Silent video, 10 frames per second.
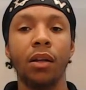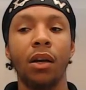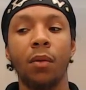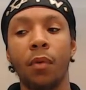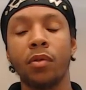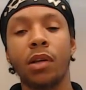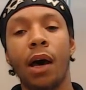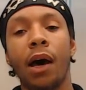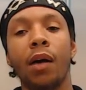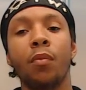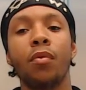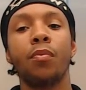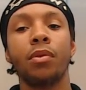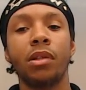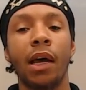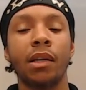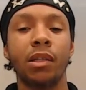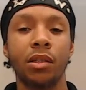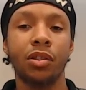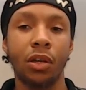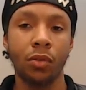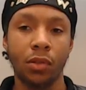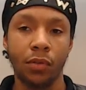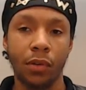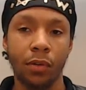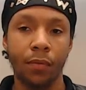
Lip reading: The Most High will protect his children.